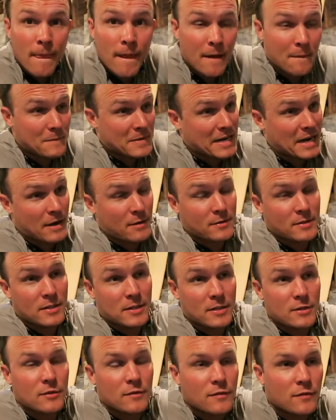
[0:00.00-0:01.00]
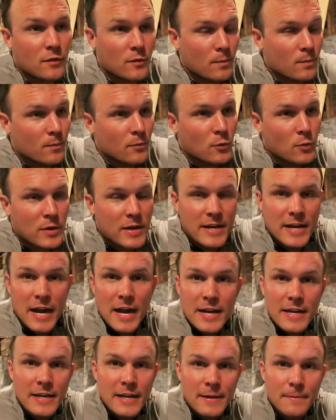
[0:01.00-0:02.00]
I mean, I was going to do them for
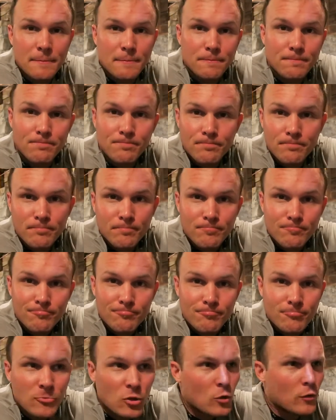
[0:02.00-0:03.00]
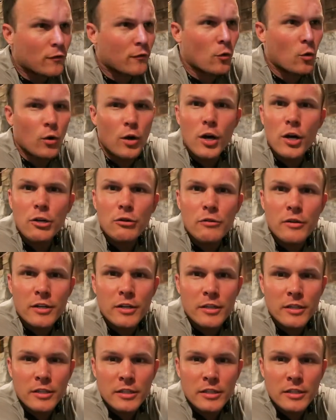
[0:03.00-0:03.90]
$390 or $400.